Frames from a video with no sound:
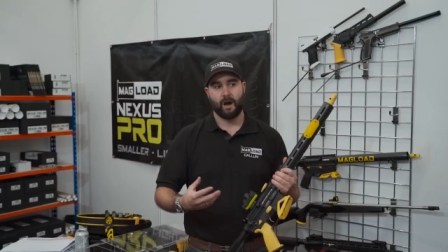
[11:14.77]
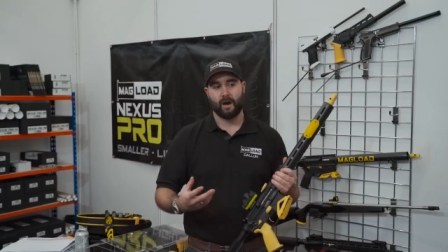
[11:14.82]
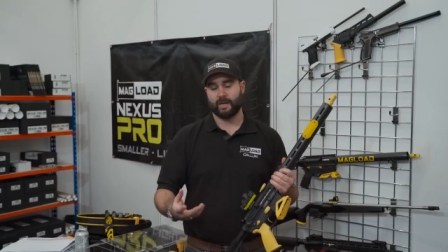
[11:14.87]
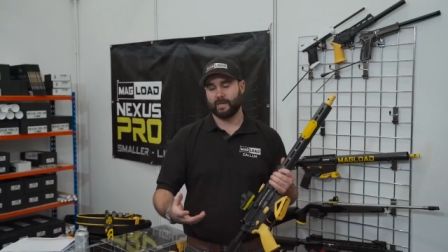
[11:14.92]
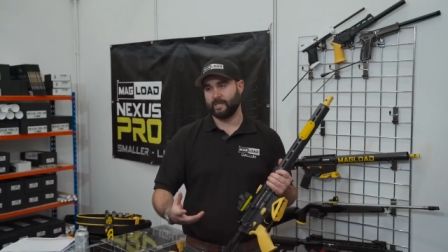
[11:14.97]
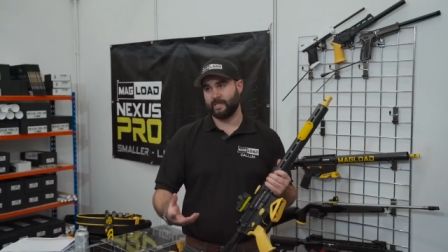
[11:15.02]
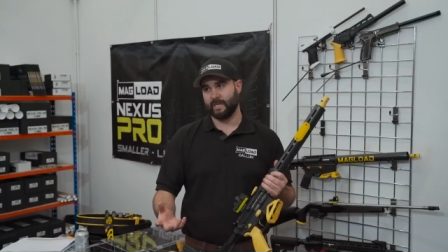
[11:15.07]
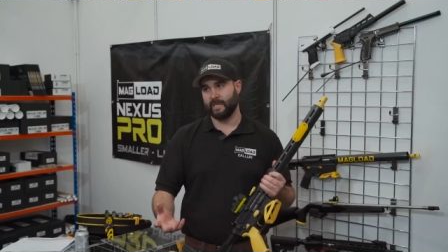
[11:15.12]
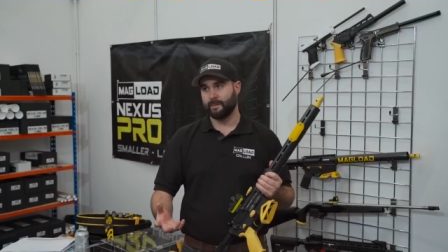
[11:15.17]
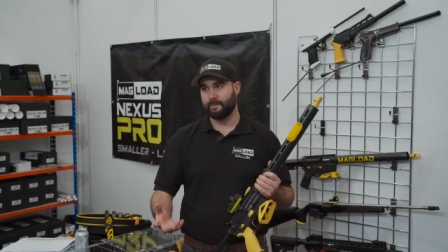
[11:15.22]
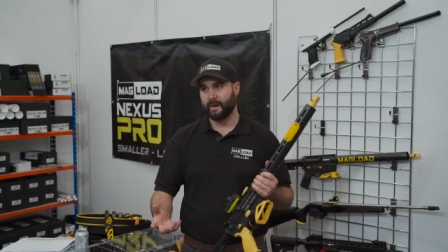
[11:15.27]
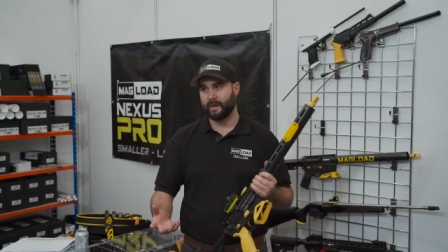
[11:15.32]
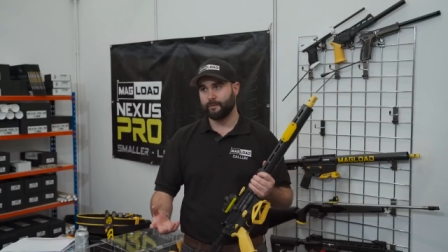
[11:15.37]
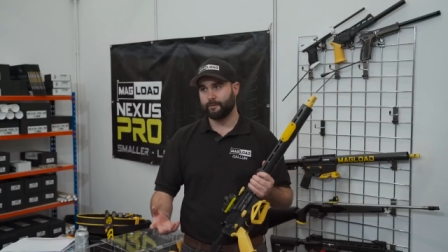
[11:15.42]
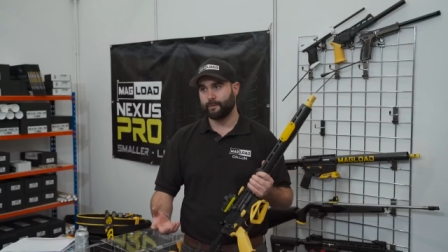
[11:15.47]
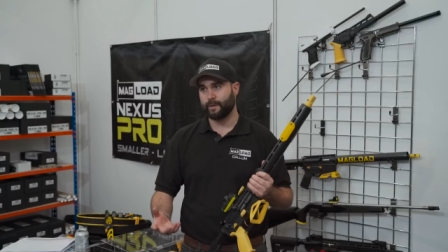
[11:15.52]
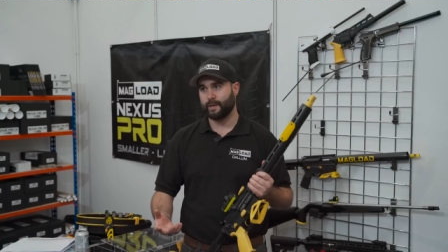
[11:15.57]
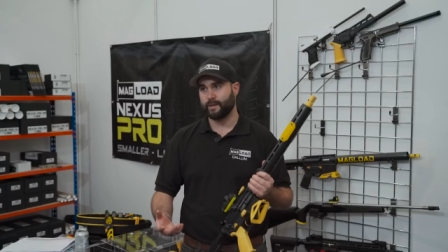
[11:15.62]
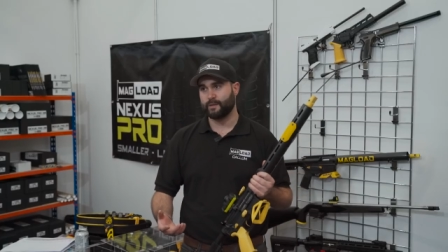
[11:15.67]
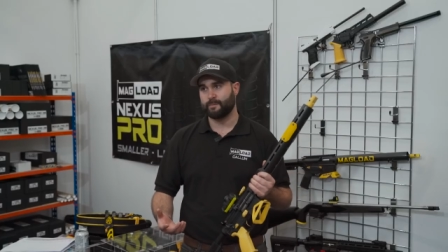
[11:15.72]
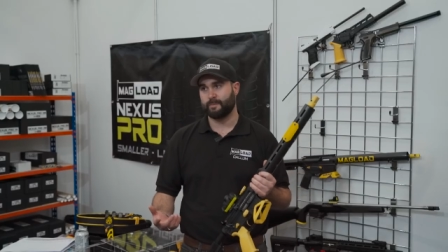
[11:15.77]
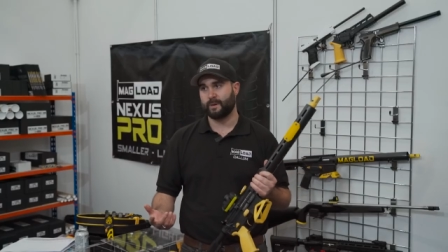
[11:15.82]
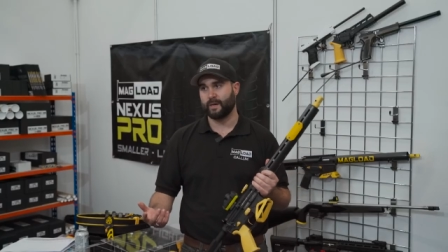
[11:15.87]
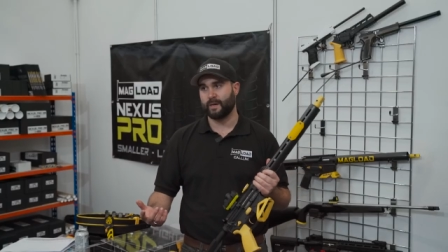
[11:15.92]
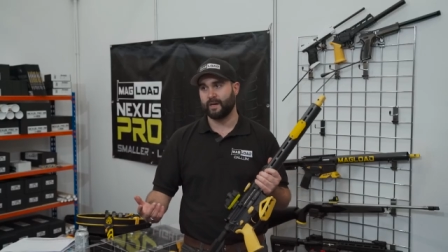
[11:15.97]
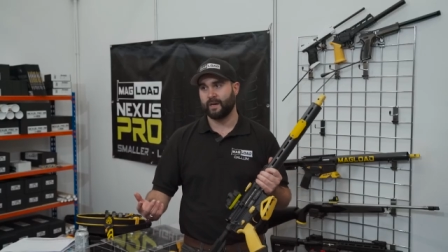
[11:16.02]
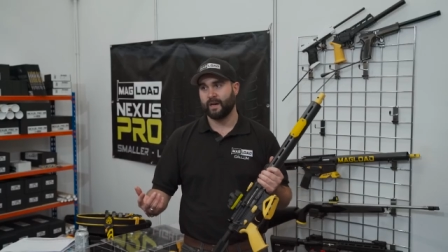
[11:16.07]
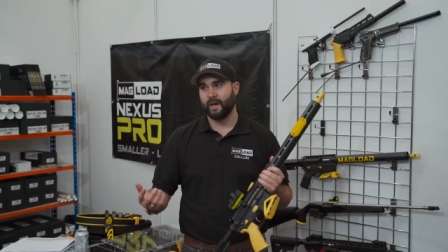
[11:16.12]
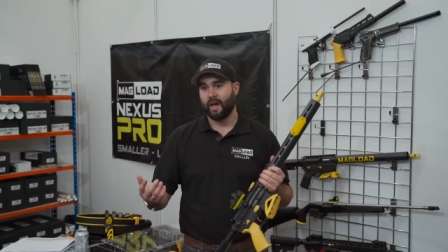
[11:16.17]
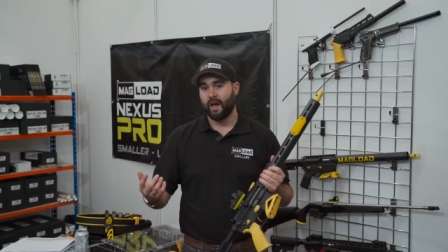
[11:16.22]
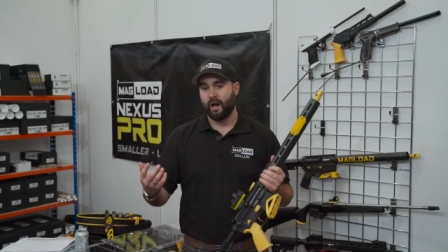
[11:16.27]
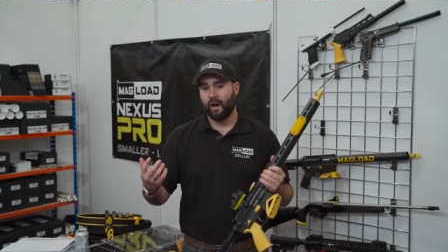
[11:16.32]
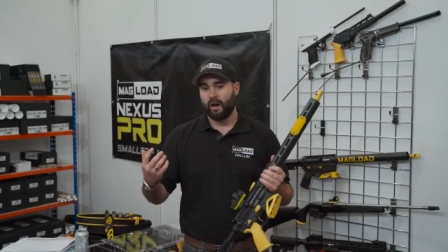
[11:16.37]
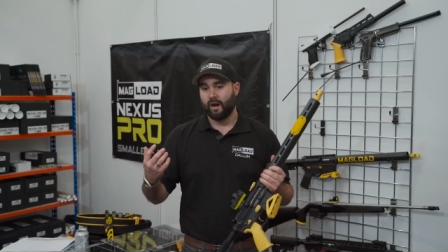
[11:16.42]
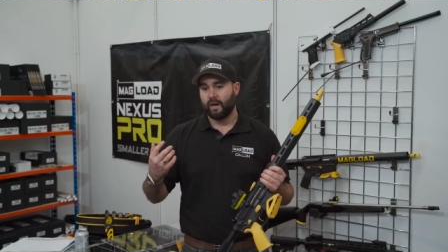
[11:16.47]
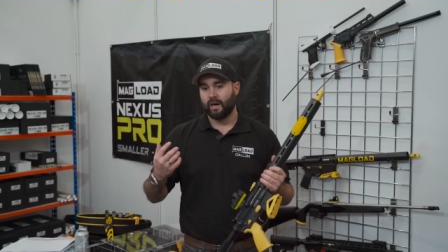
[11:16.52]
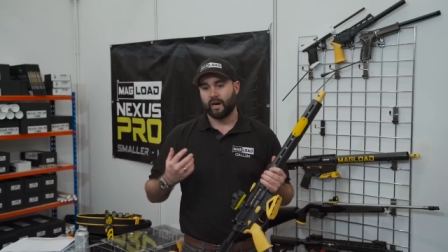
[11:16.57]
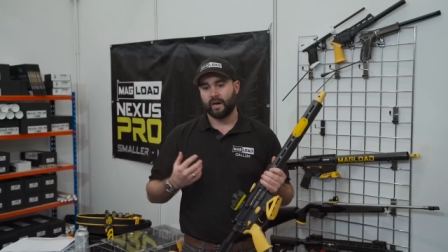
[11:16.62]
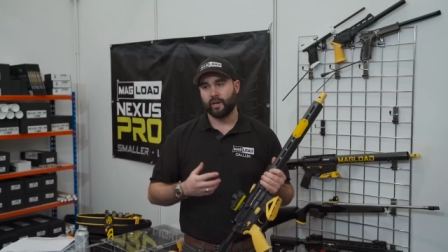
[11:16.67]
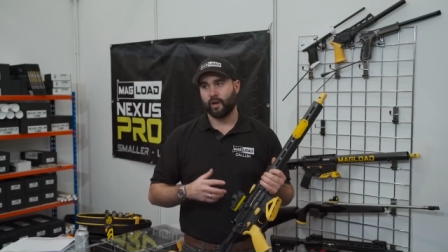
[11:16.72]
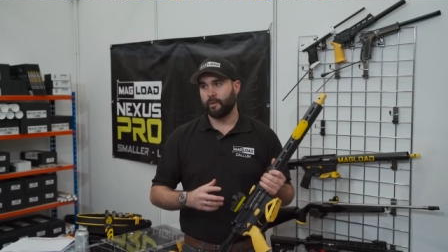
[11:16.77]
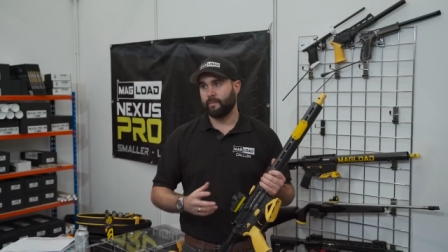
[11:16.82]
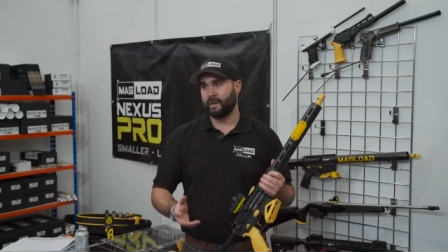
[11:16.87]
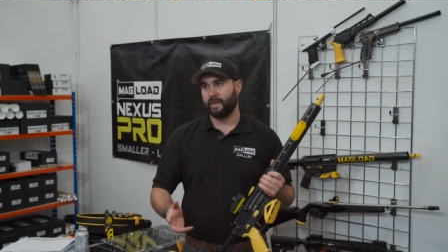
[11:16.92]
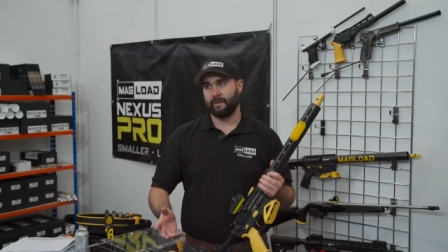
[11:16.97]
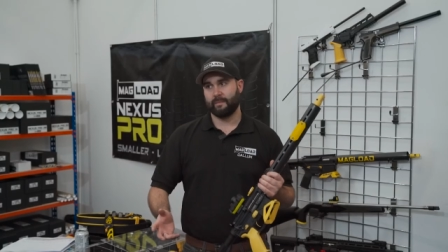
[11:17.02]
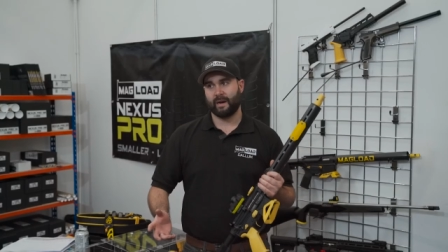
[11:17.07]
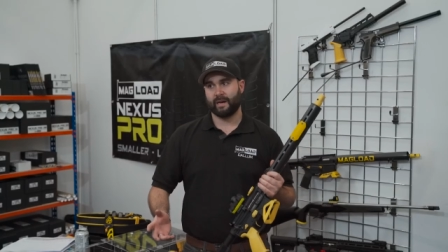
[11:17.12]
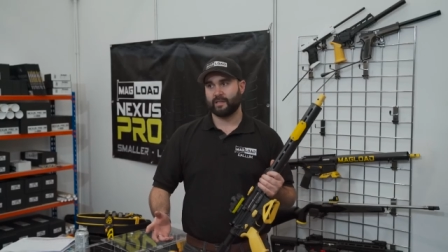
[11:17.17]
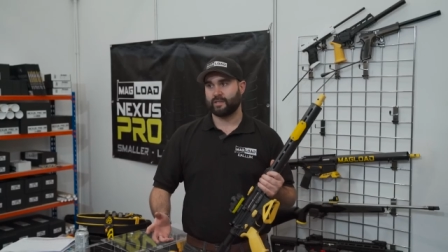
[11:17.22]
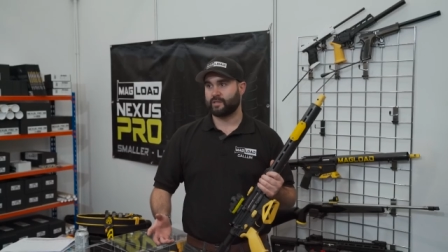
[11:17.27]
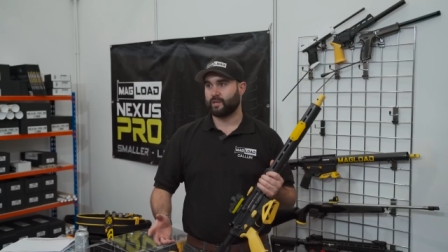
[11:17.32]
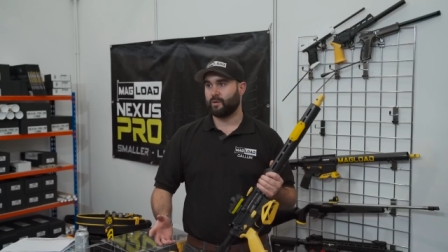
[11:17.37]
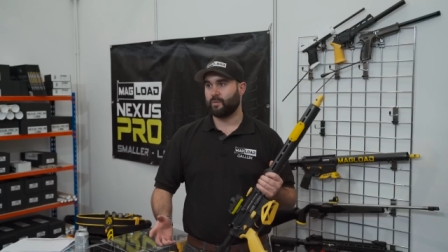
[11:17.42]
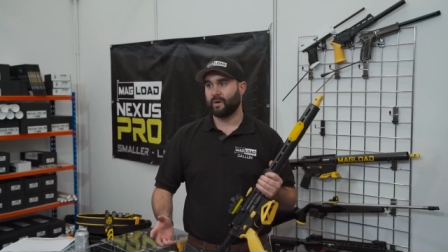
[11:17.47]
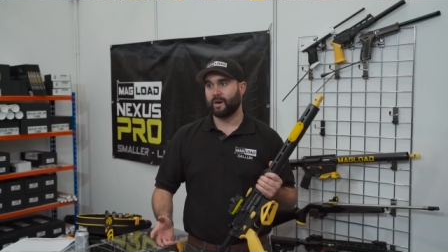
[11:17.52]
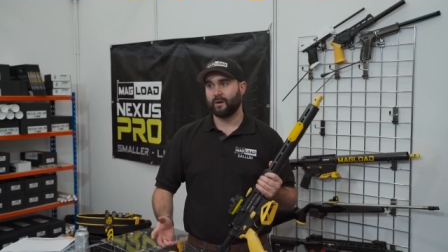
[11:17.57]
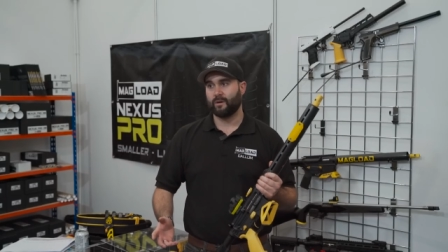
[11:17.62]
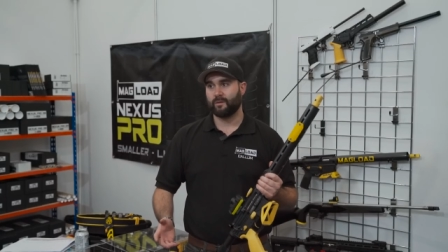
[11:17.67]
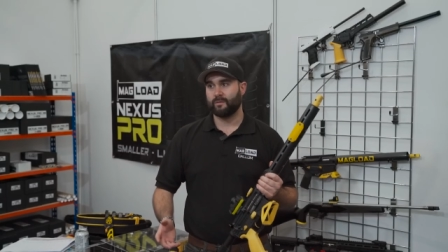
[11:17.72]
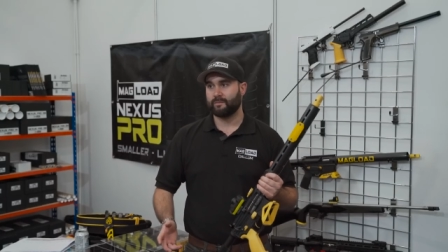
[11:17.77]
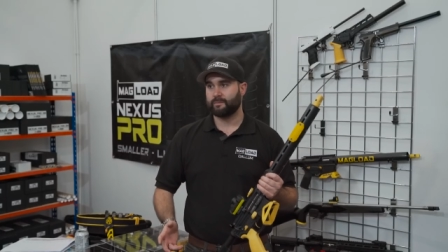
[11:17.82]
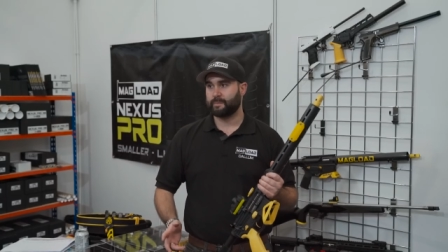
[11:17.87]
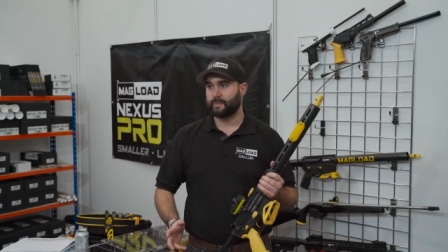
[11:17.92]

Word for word: I can see the benefits, but I know mini-mag so well,